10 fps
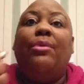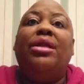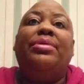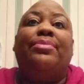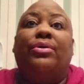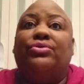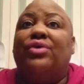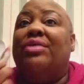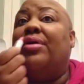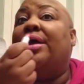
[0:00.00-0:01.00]
I want to be bold
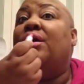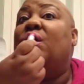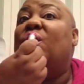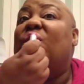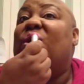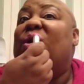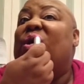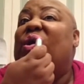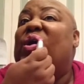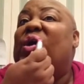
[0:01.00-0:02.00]
and try red,
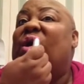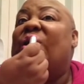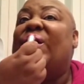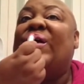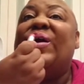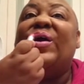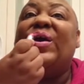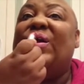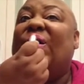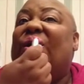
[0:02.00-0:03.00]

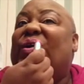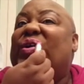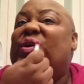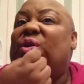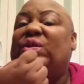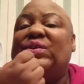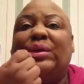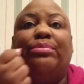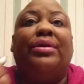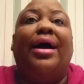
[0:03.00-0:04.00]
and orange,
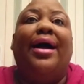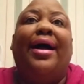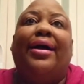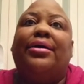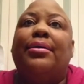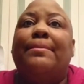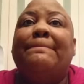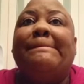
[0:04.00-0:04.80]
and black,